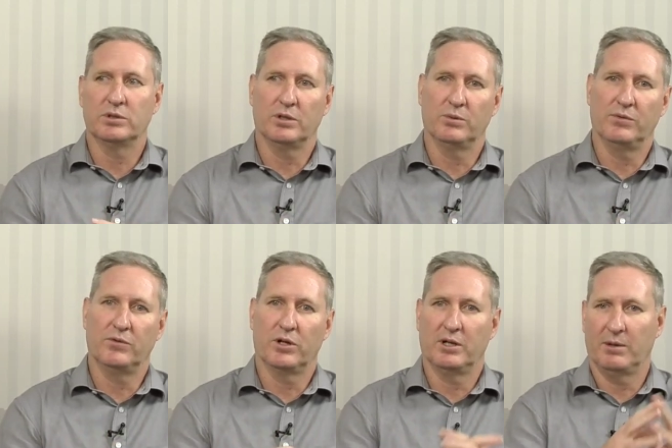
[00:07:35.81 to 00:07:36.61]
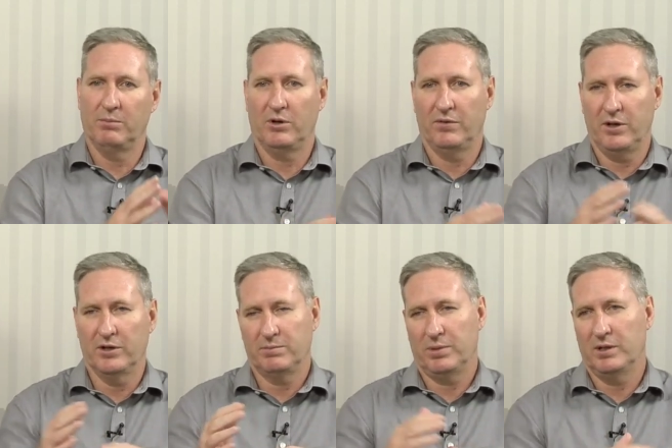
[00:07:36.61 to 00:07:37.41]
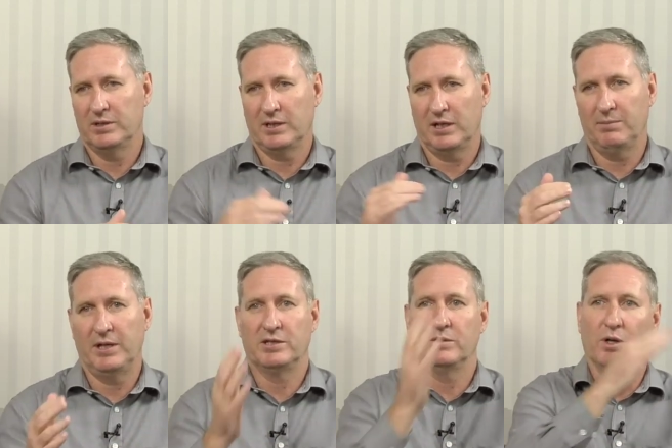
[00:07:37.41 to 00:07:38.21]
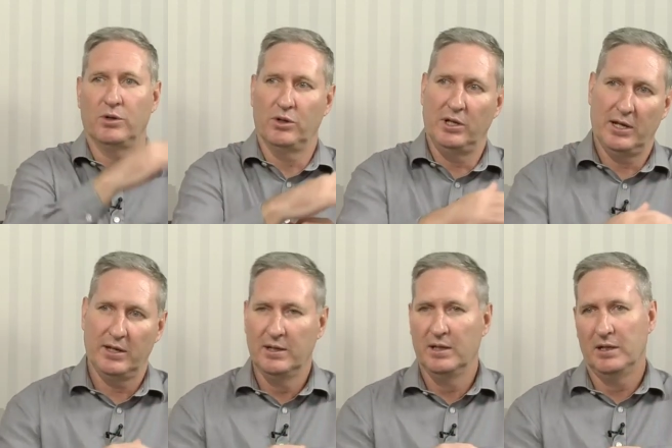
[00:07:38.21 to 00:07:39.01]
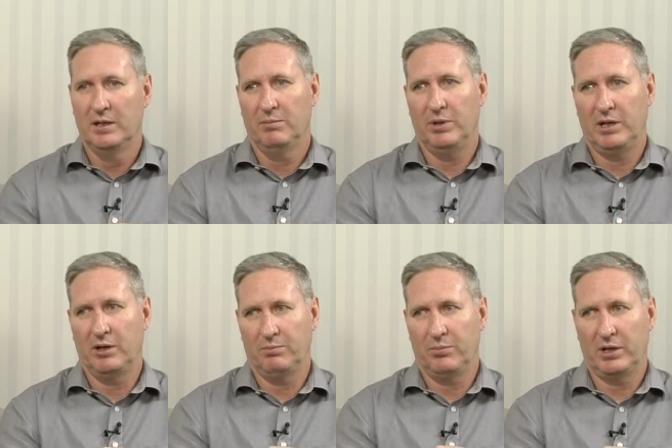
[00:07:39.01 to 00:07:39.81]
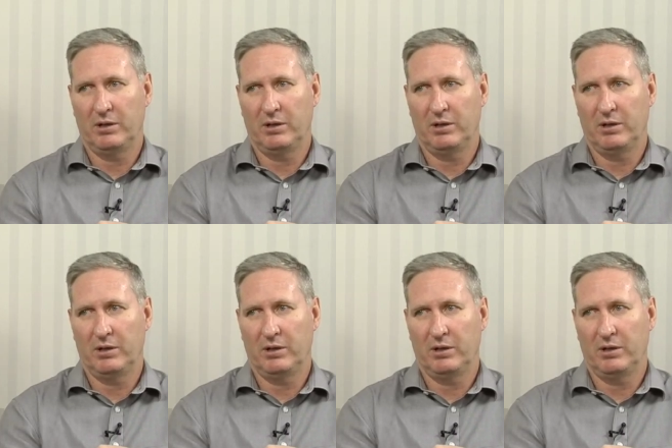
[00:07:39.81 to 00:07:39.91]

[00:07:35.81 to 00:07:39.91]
So we've got a number of those pillars, and I mentioned one earlier being hot